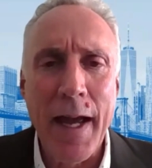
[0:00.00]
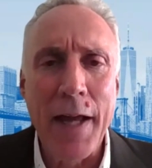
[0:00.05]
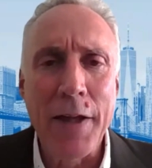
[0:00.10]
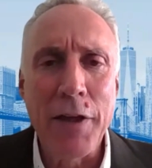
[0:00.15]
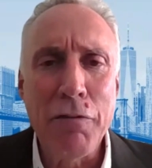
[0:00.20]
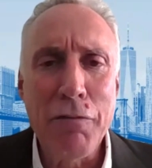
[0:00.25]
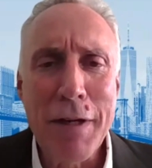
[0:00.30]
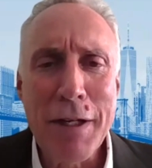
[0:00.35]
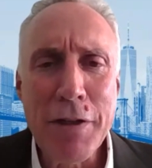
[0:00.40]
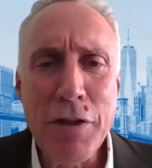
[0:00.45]

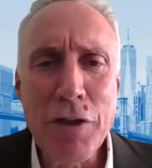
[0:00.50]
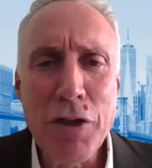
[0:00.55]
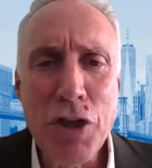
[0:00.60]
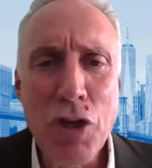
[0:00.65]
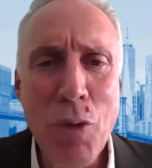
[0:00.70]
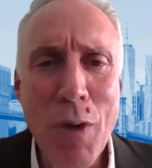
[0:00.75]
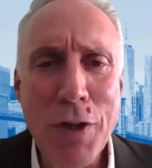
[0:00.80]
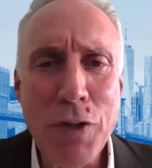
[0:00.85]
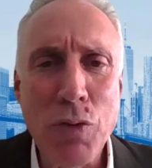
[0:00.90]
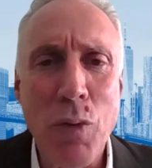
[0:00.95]
And the reason the
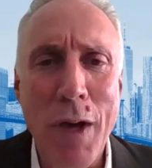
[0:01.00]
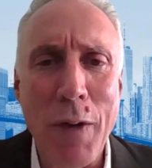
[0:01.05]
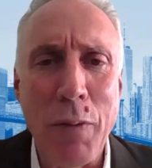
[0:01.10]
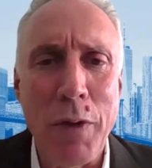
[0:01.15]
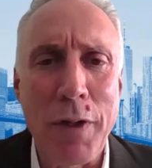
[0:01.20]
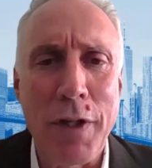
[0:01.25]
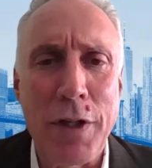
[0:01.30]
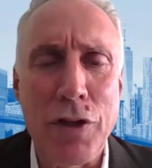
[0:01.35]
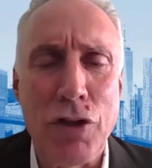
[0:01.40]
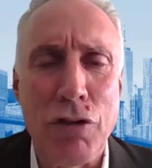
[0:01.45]
U.S. went
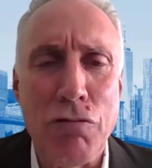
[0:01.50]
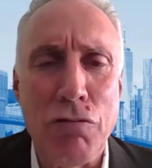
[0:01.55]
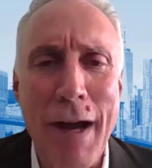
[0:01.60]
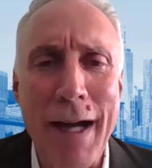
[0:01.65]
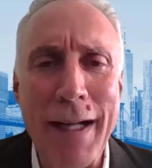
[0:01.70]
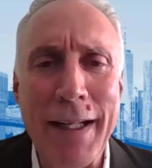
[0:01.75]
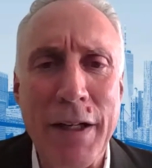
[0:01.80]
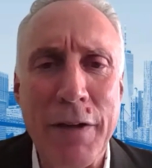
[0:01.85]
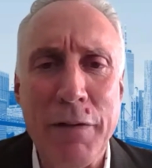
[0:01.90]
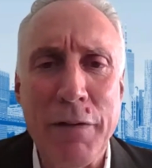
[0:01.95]
with this
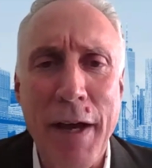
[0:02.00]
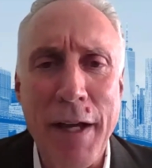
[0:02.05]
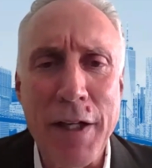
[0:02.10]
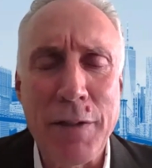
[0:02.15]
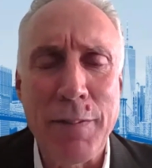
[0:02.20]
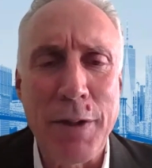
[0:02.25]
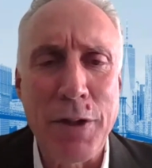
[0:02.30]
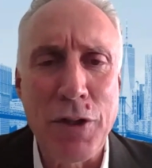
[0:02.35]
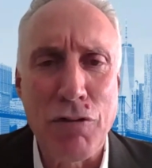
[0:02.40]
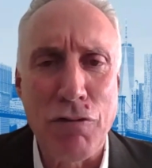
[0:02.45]
direct
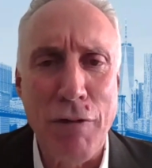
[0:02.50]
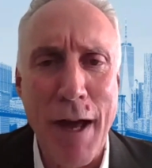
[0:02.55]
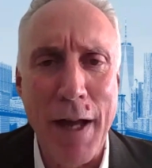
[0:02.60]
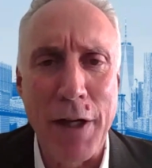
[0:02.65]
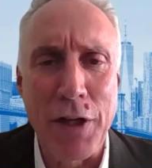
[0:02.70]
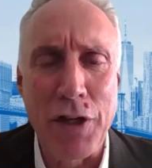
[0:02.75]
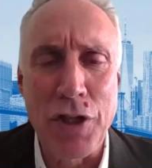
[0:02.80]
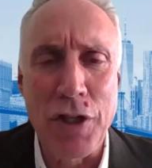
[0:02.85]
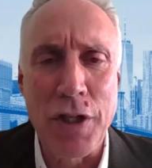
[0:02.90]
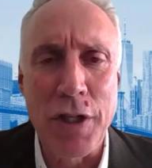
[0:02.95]
investment
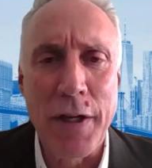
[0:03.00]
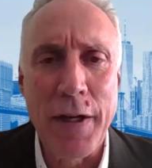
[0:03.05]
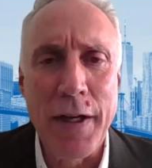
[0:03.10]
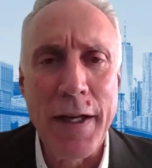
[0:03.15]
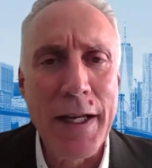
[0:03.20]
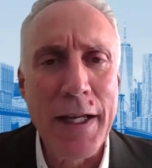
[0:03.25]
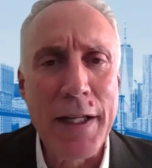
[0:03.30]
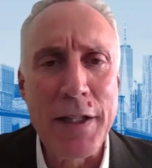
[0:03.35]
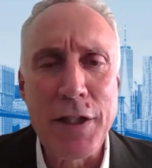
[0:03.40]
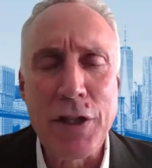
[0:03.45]
strategy
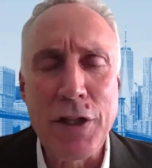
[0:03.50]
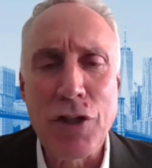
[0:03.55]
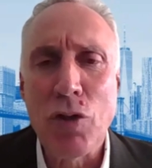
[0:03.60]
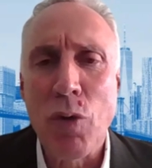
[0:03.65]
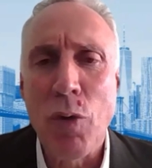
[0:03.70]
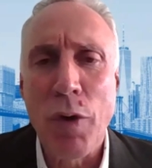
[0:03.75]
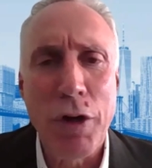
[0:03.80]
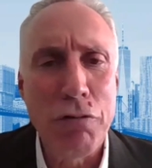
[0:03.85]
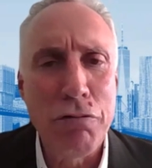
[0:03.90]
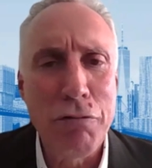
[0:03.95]
is
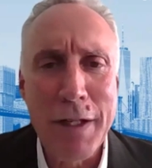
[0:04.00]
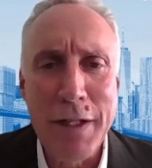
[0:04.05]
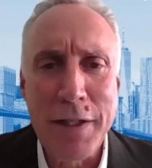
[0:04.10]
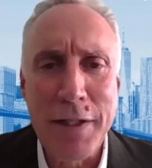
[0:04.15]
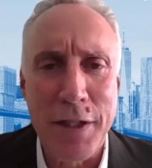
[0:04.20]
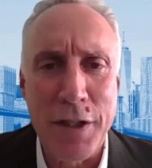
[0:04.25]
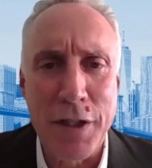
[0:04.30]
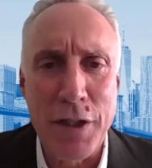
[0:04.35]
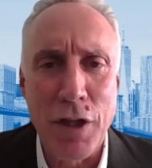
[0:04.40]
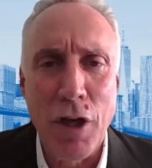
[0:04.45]
historic
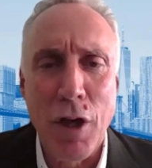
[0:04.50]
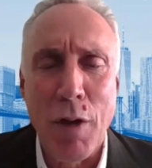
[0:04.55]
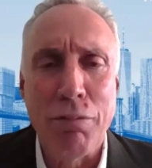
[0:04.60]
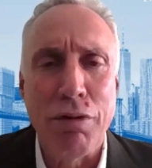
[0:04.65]
reasons: